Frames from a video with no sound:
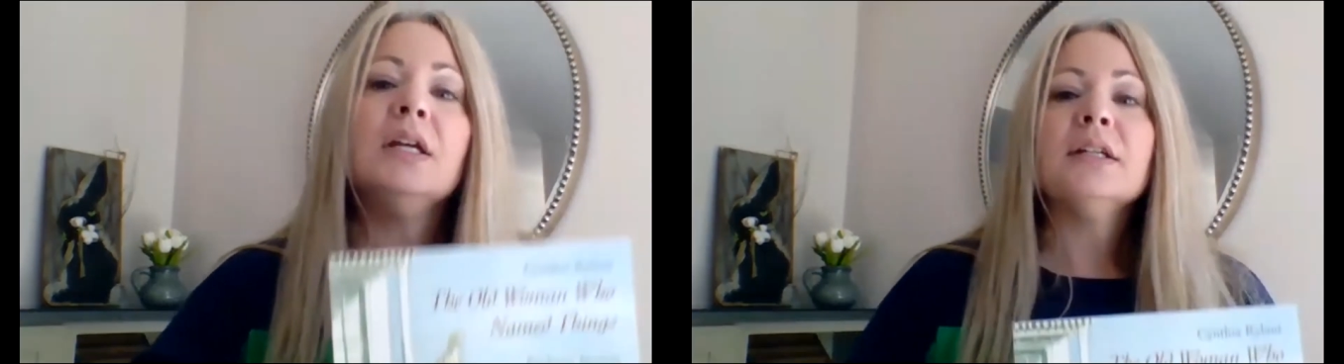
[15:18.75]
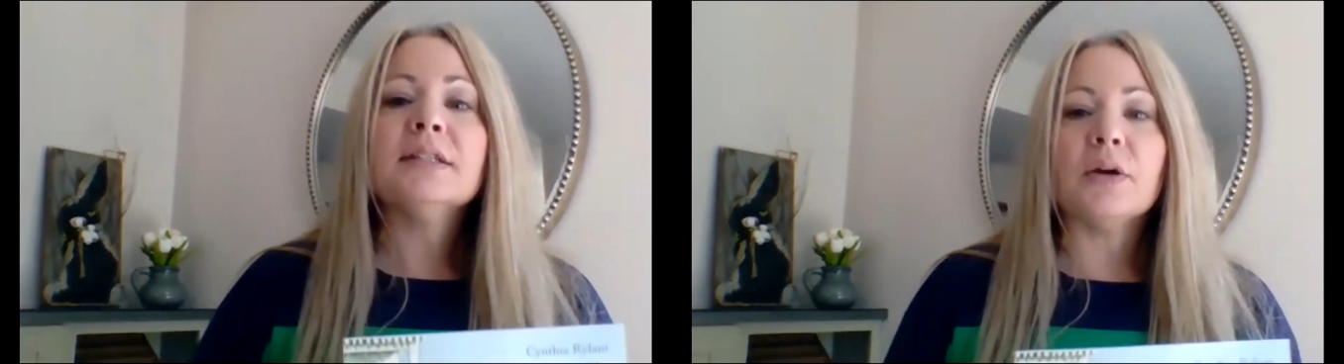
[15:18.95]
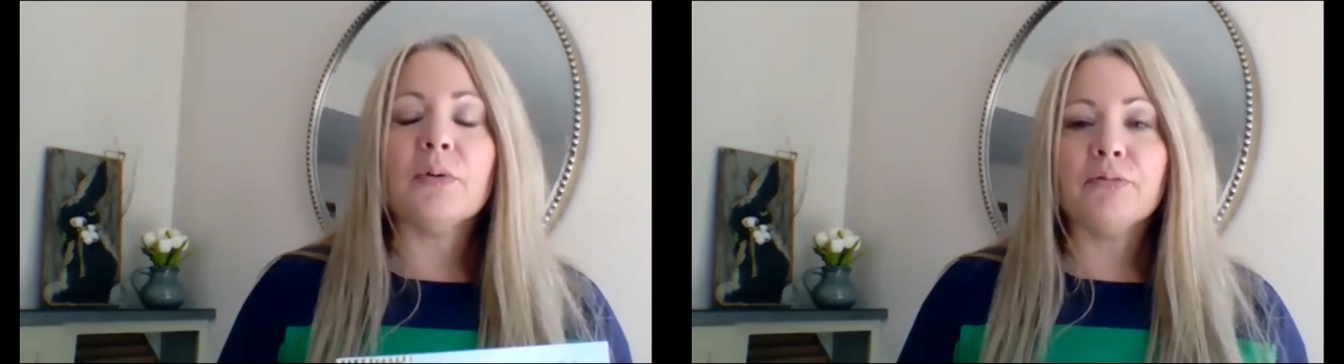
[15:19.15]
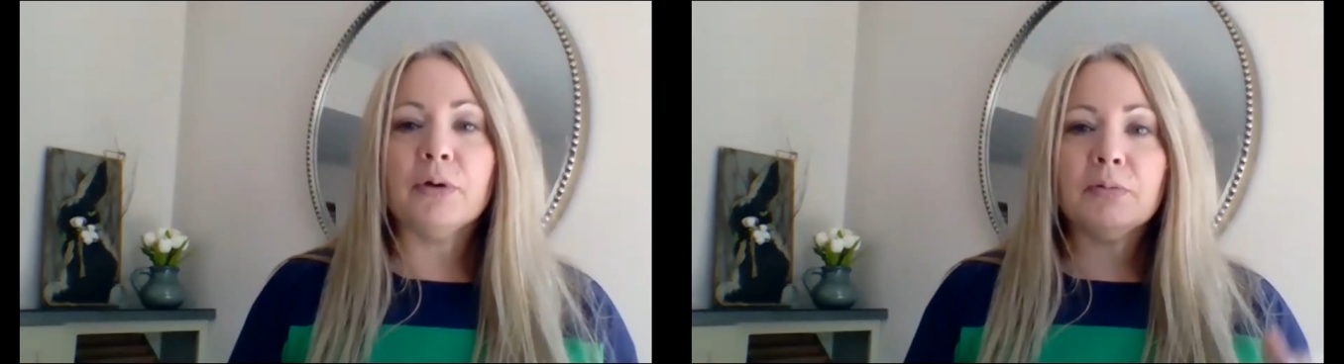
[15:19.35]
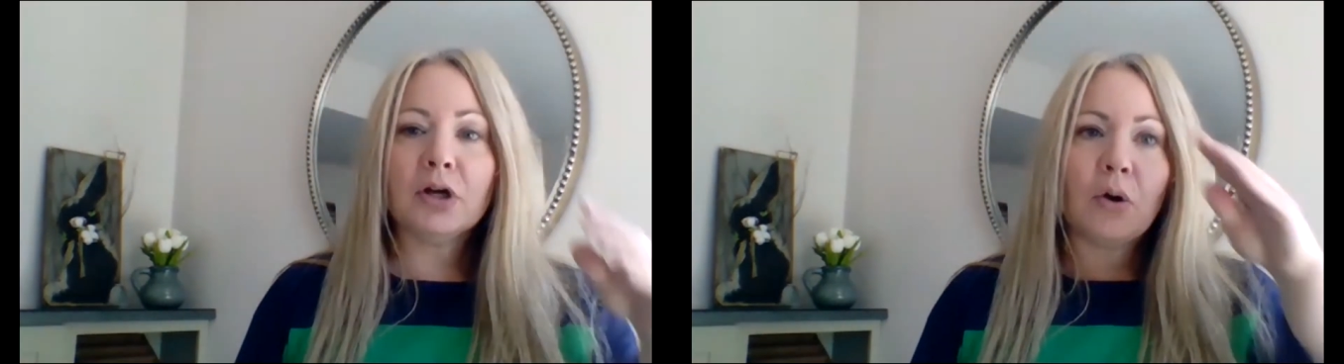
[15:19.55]
So if we
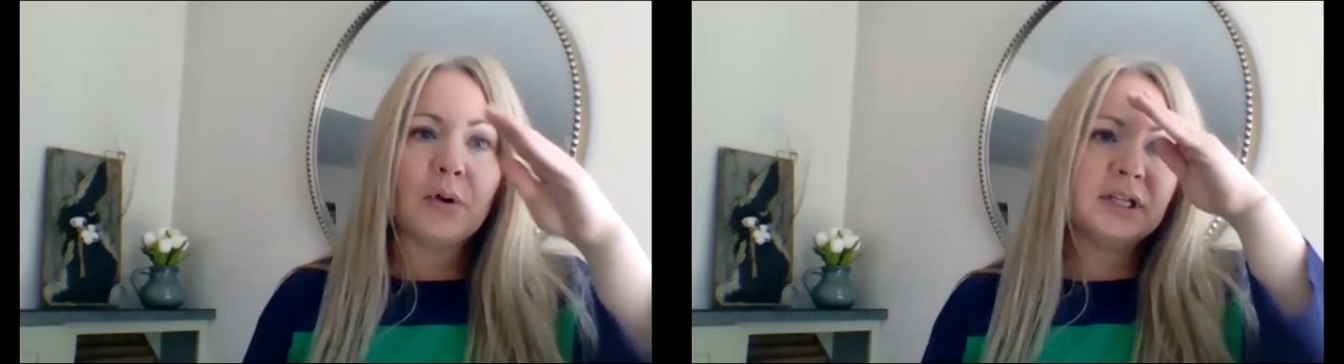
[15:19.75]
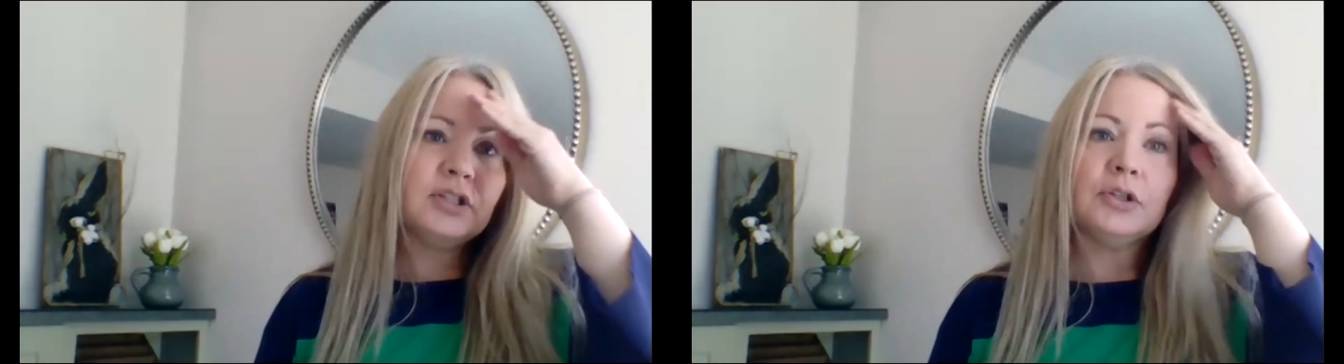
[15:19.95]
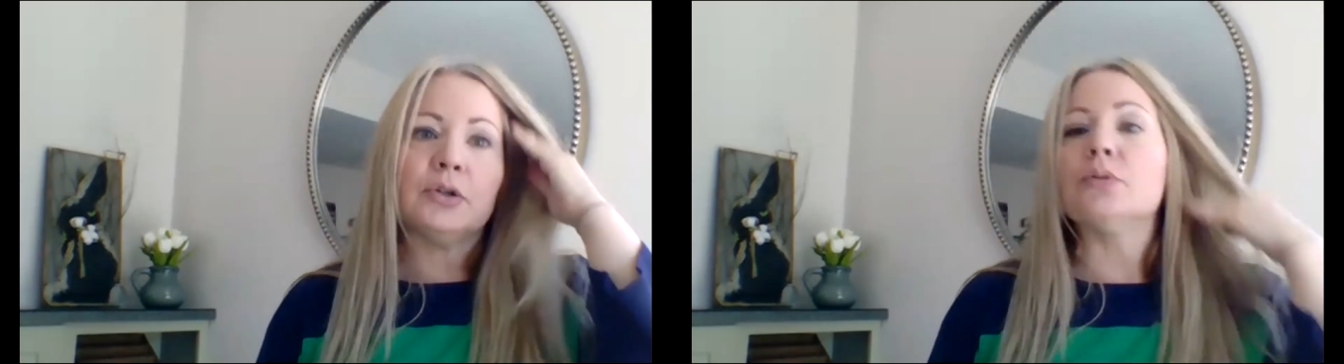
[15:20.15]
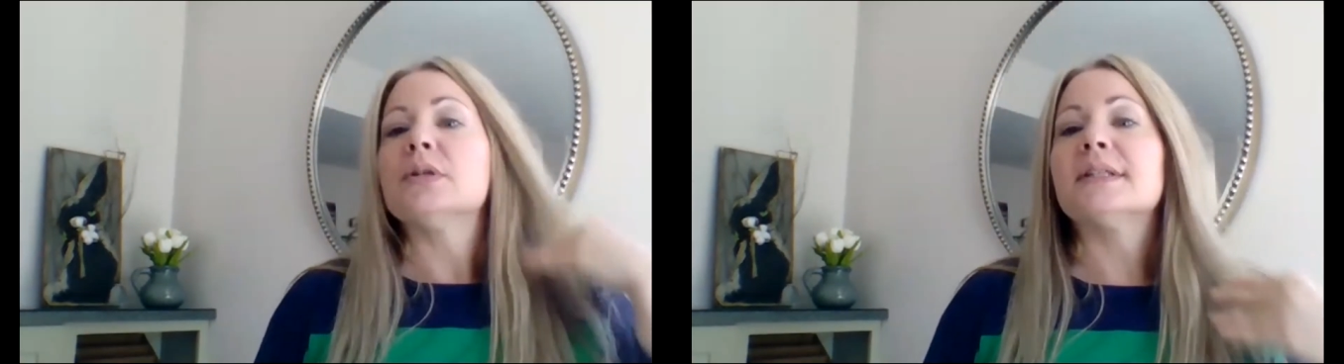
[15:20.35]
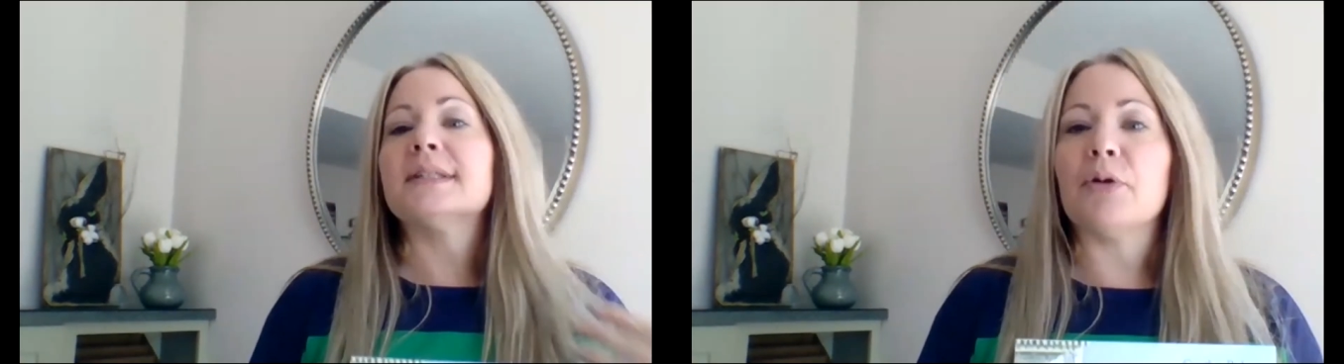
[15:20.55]
were going to
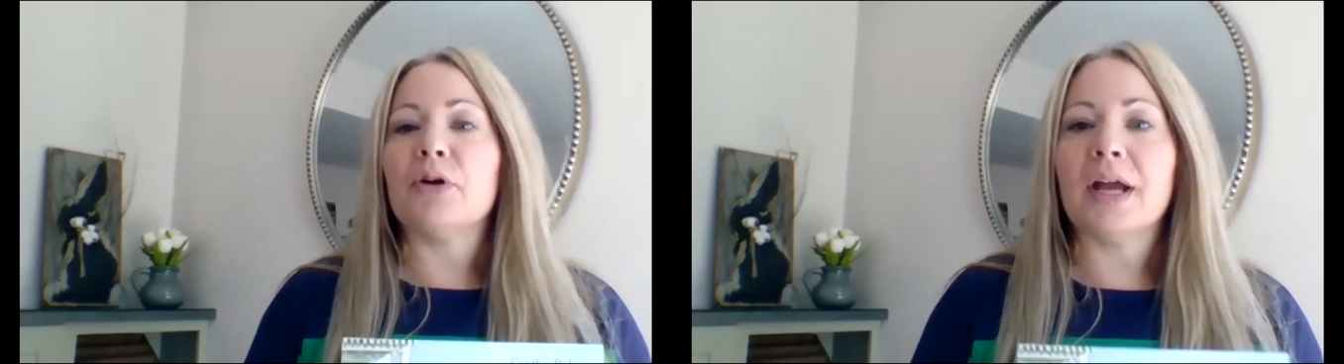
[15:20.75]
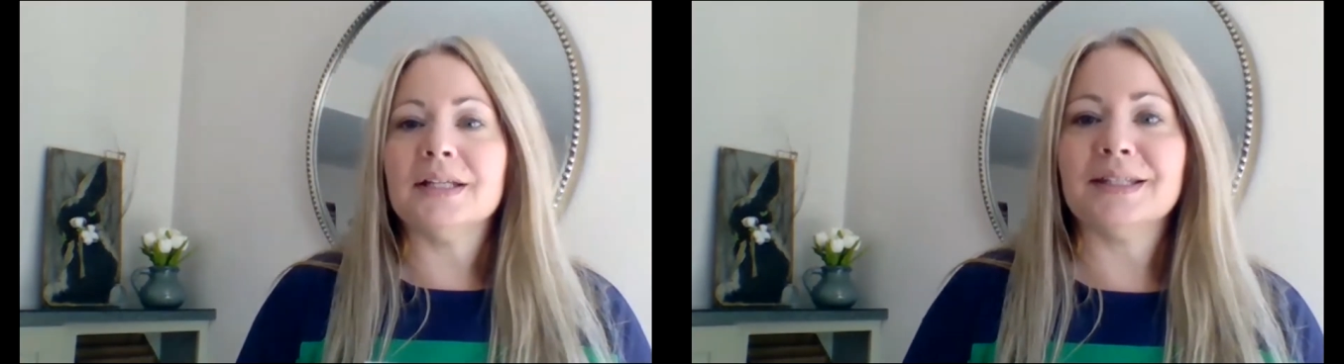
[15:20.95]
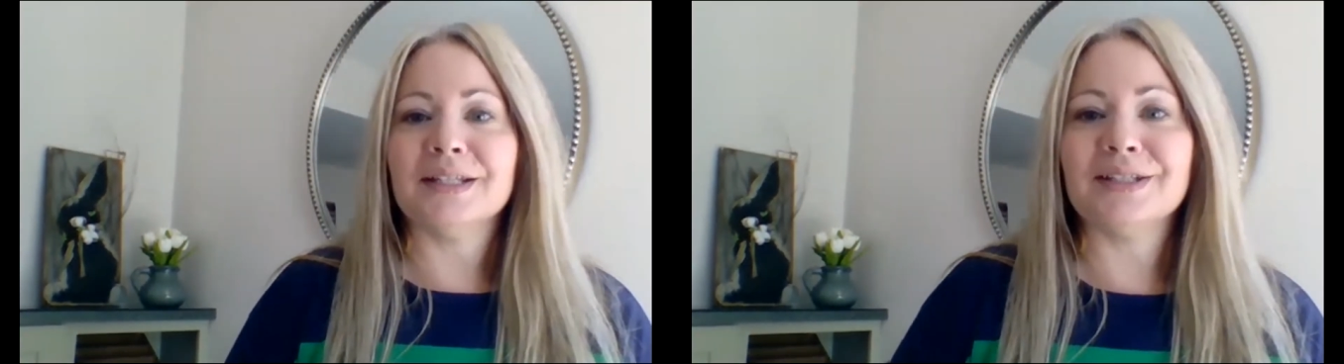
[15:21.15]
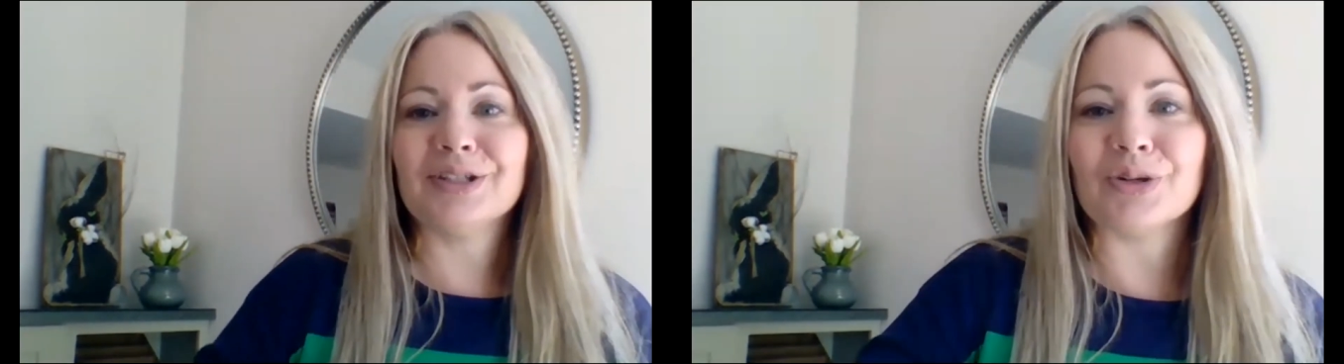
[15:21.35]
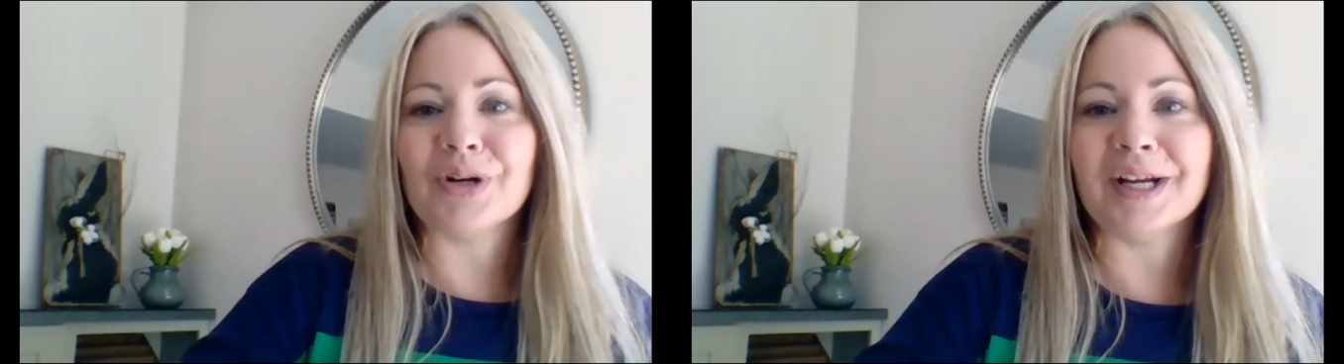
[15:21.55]
summarize this
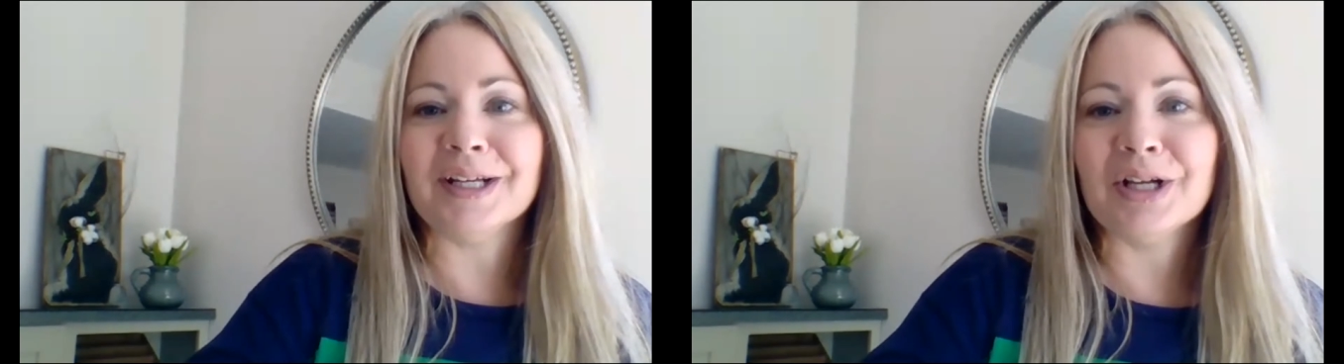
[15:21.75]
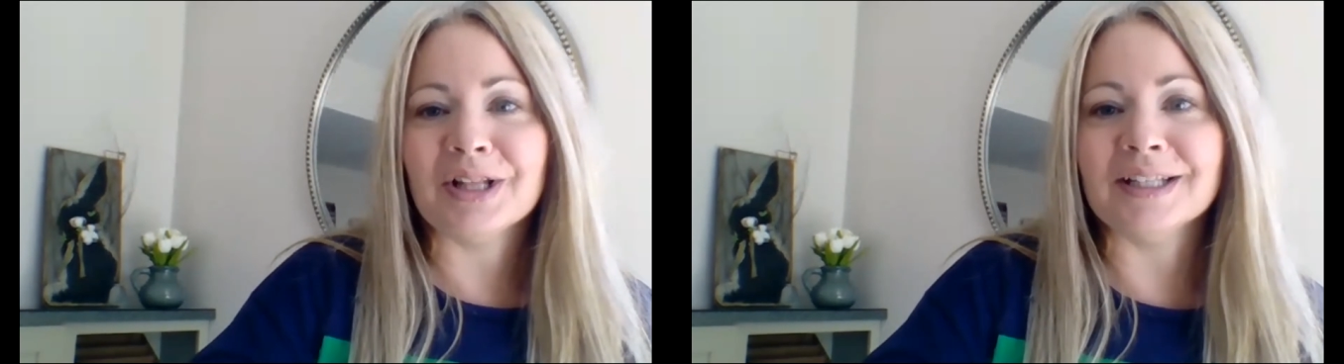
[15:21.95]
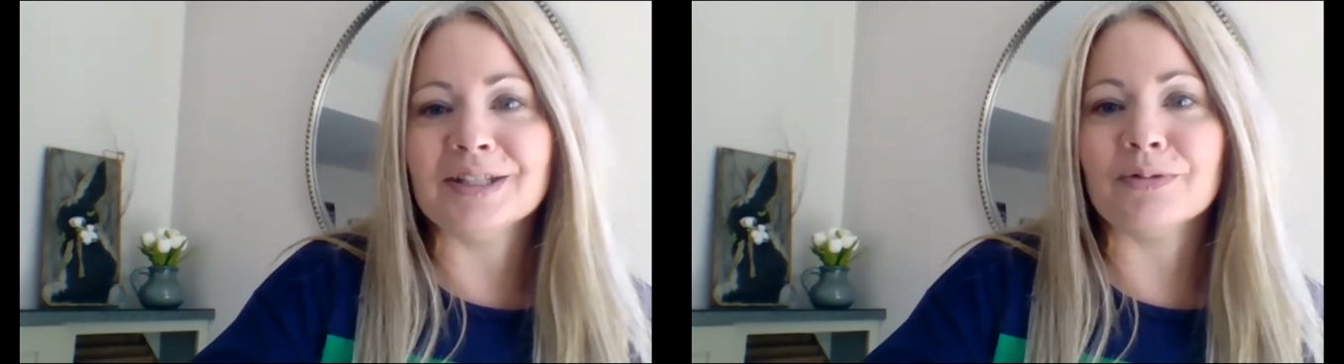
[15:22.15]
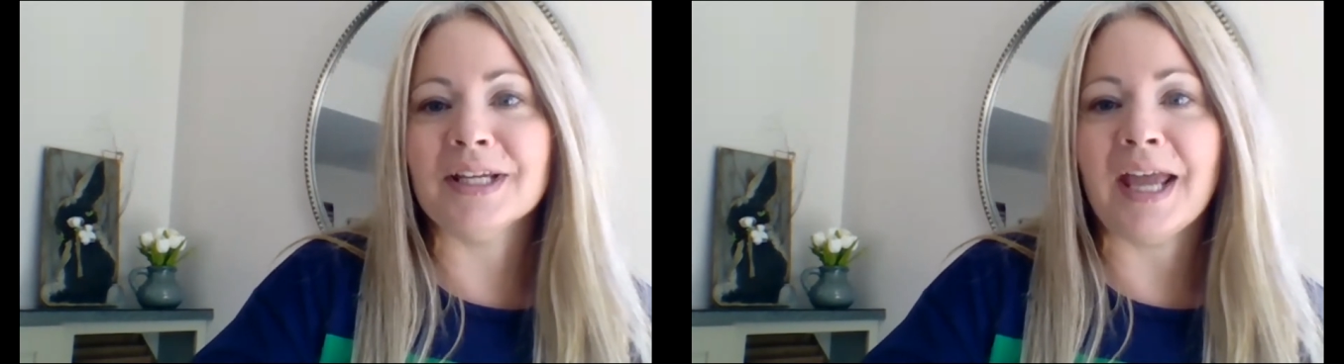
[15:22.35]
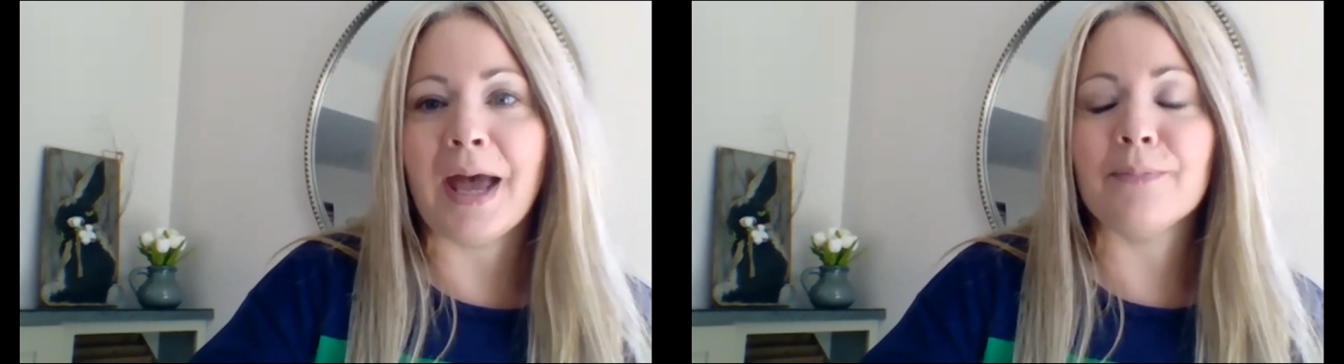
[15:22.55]
story, let's
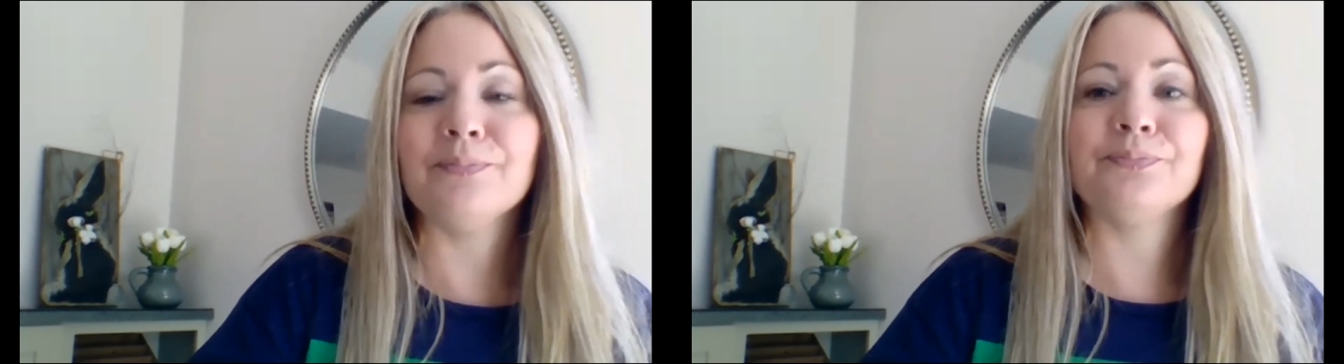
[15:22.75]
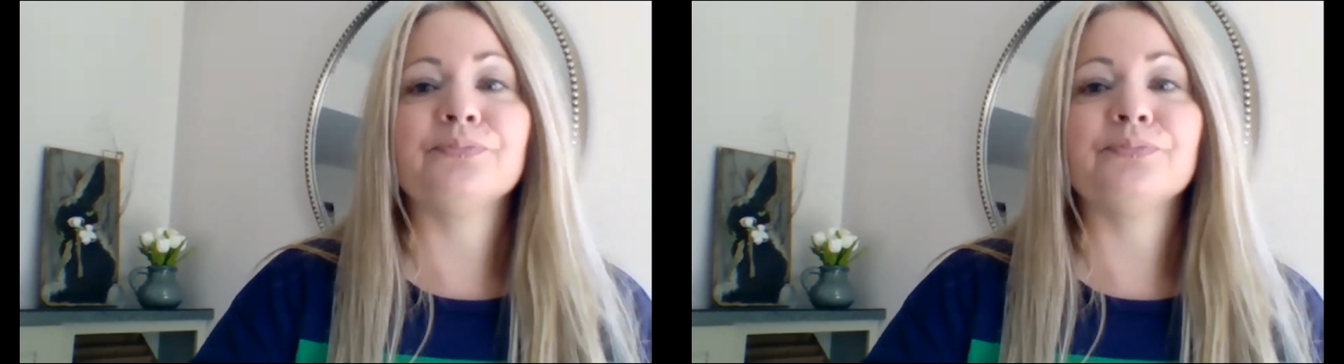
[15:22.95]
recap.